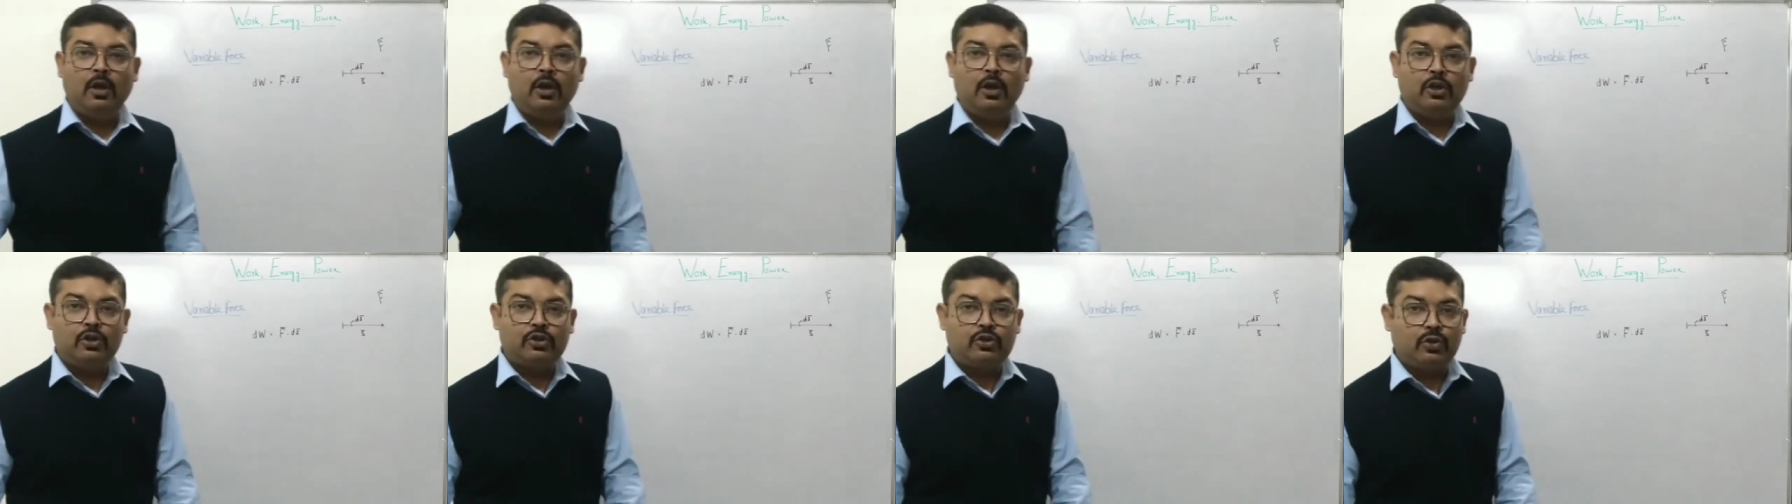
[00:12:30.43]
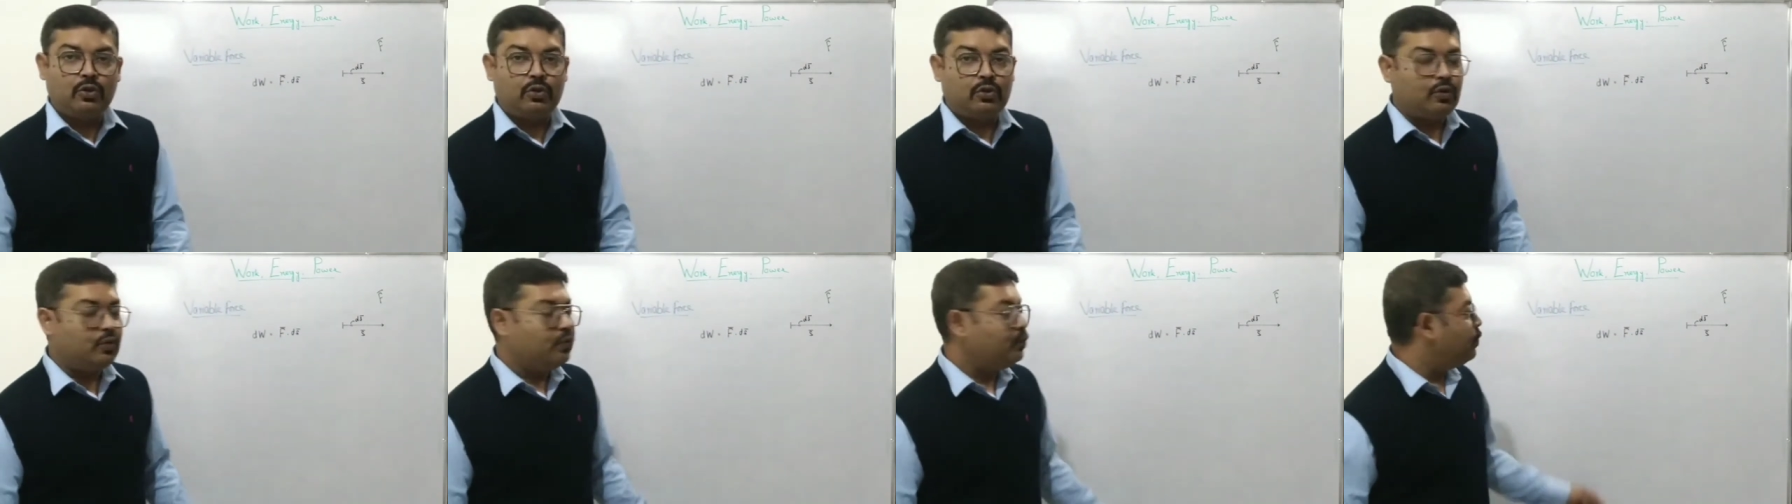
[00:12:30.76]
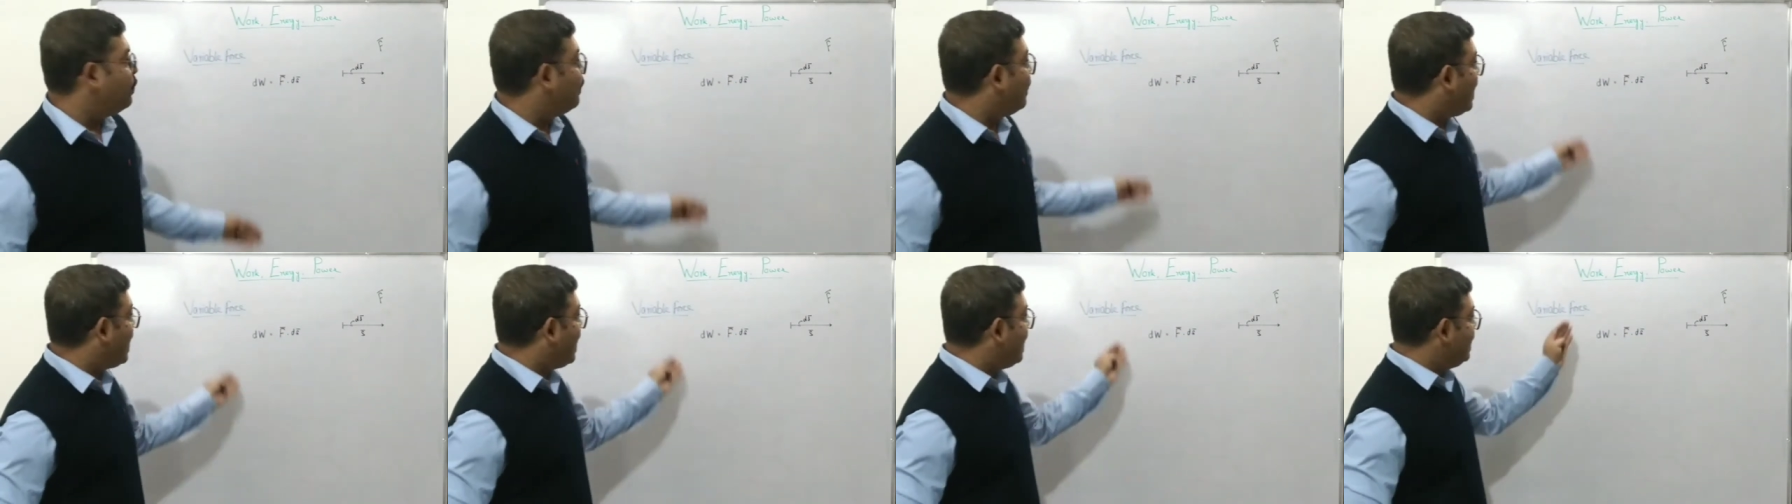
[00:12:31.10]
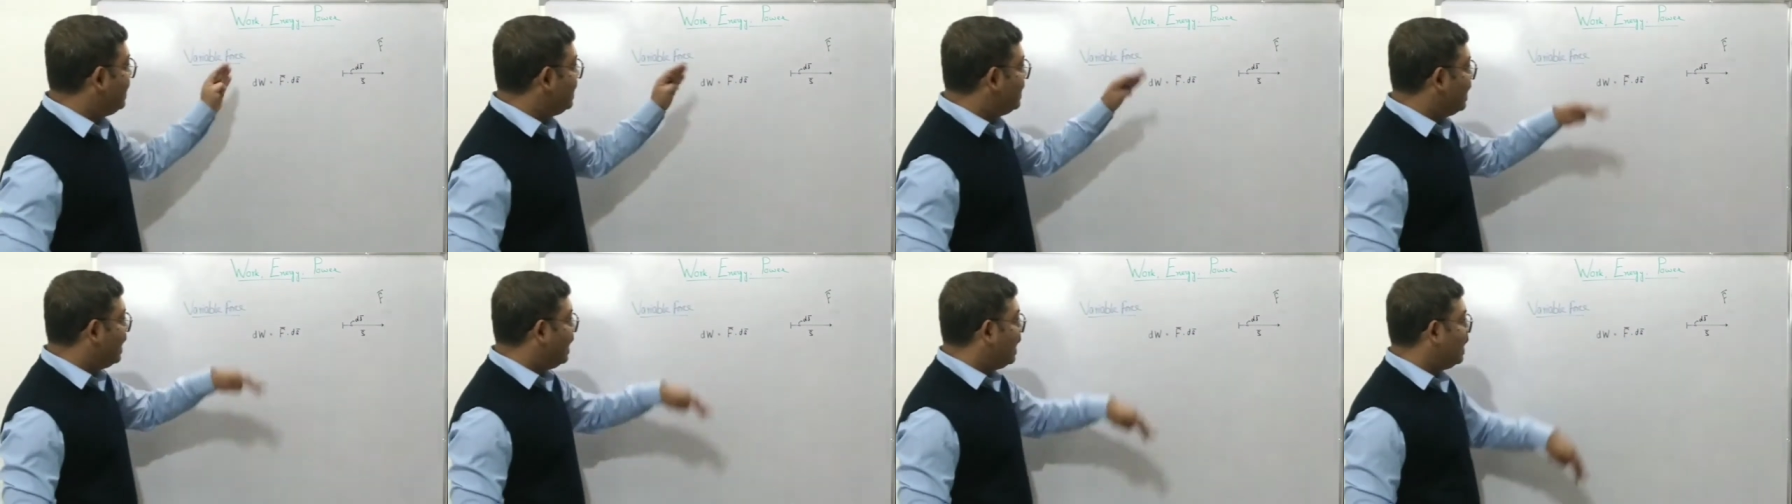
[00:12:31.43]
So to
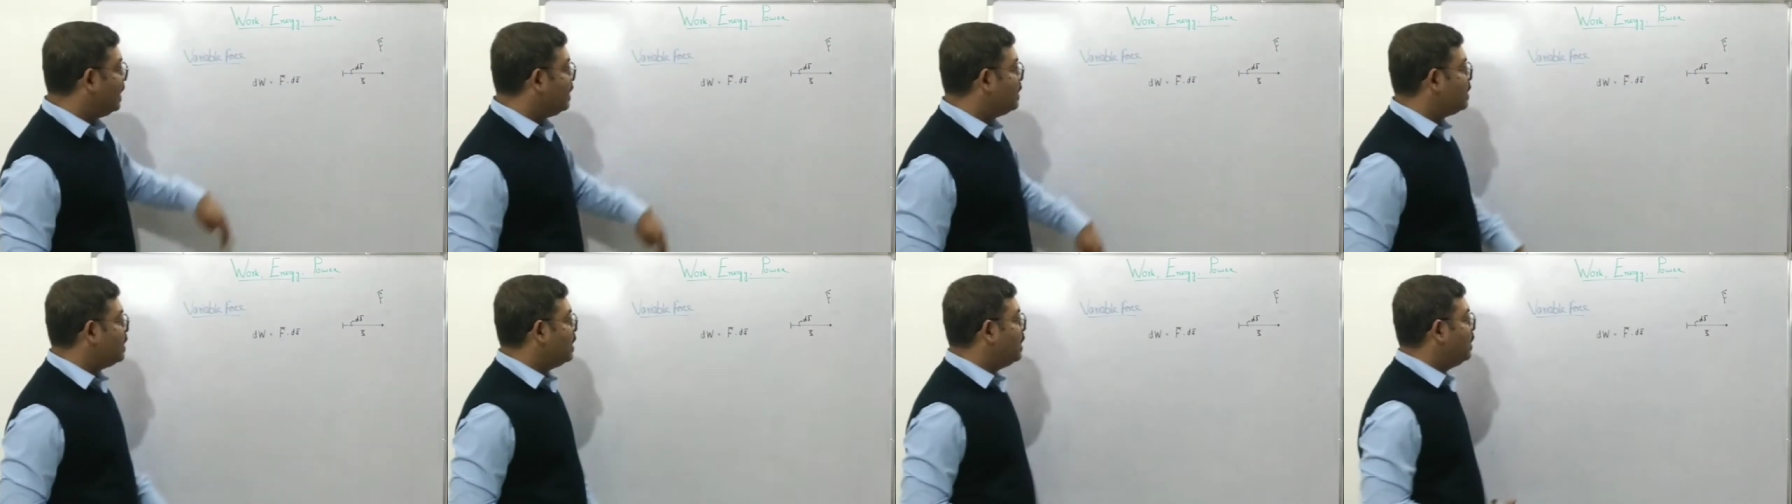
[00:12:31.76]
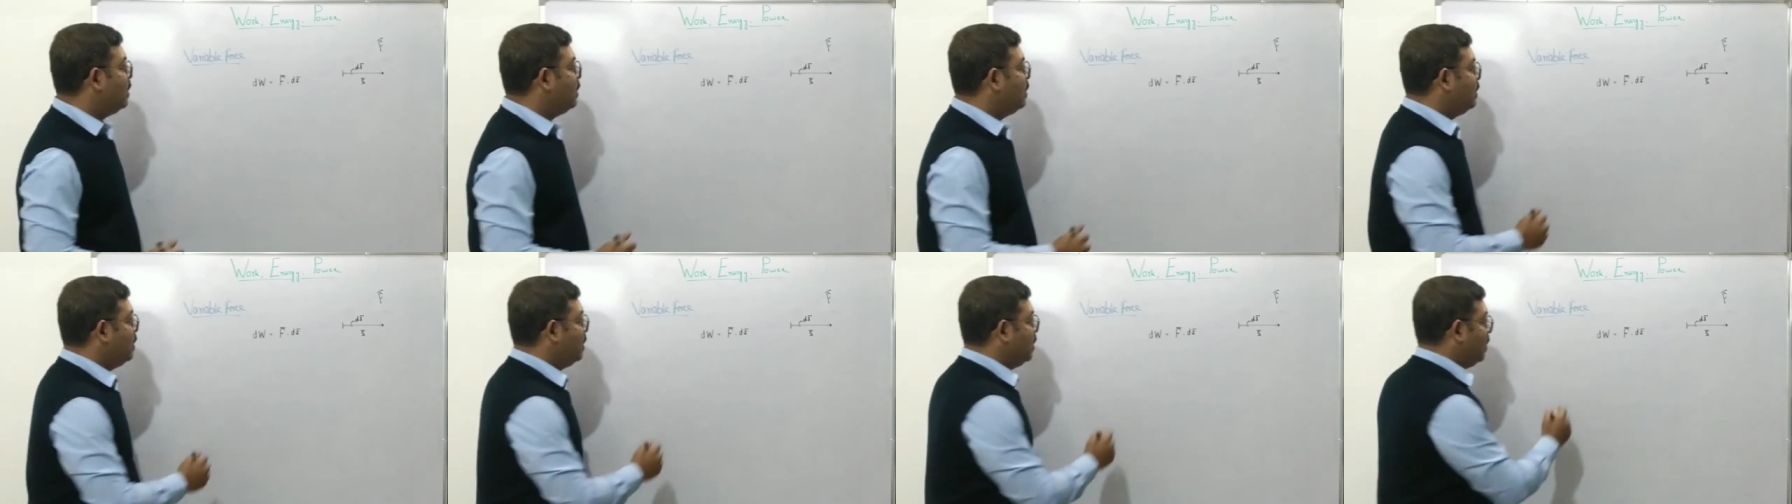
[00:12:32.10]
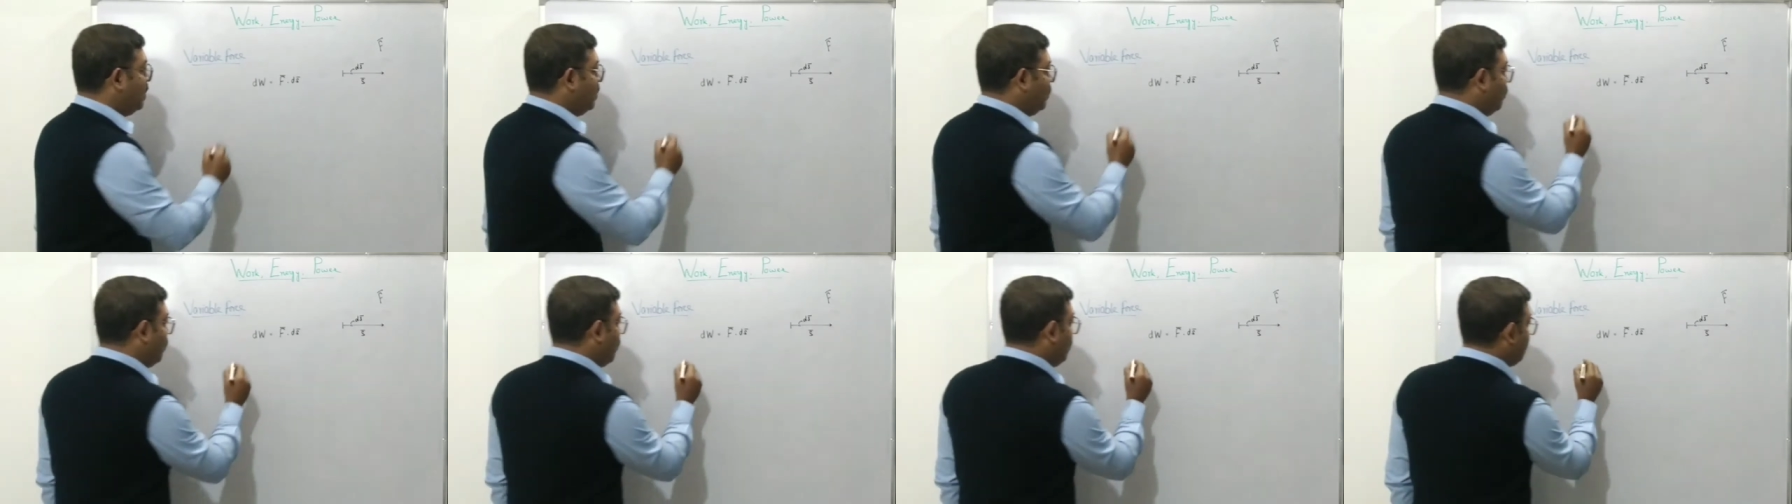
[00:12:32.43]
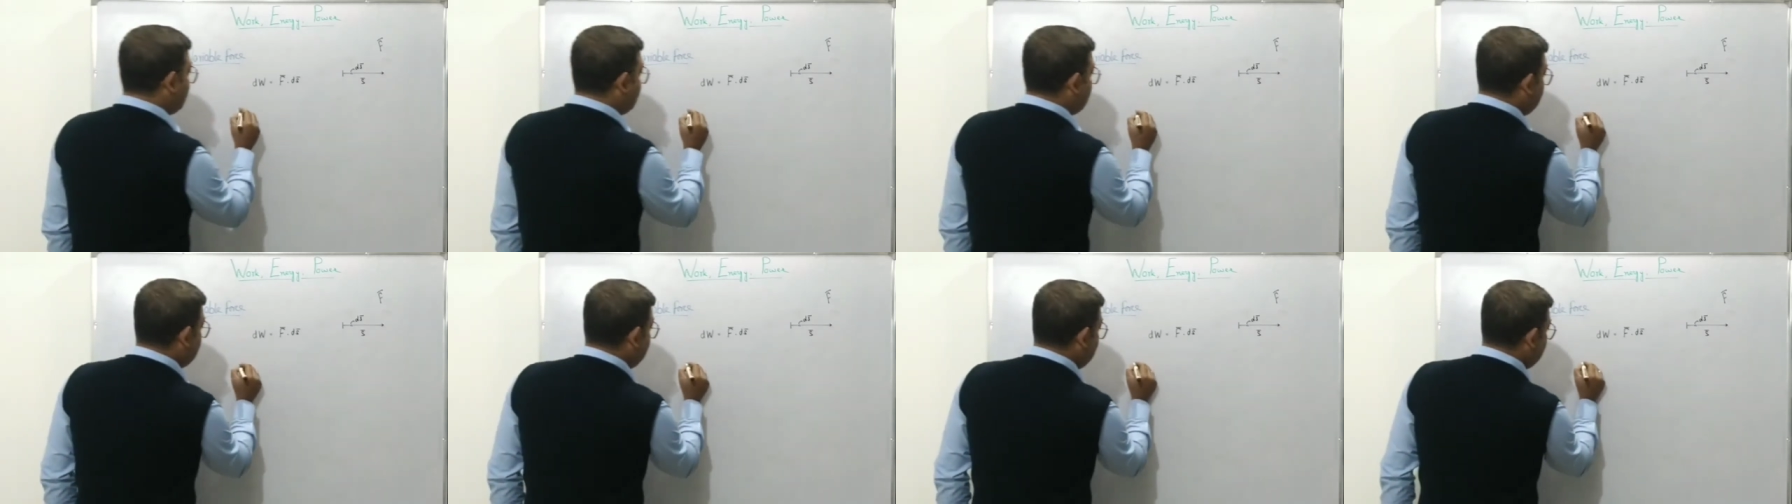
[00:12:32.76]
find the entire work
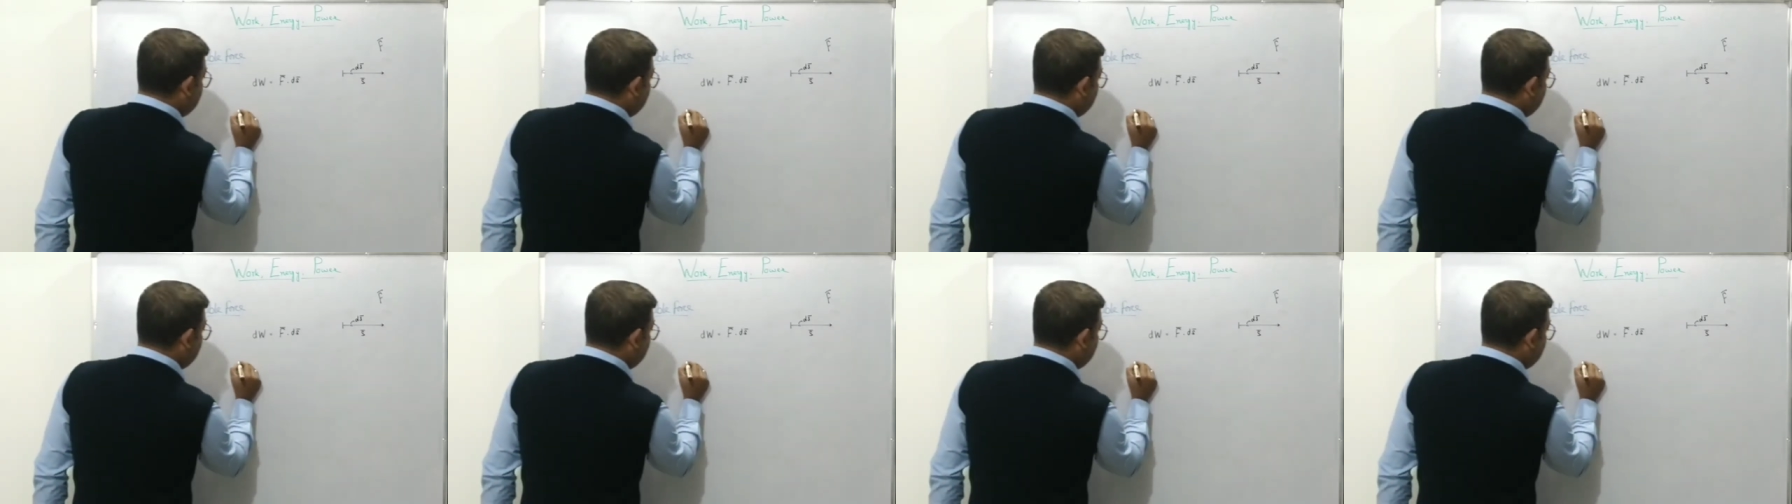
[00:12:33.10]
done,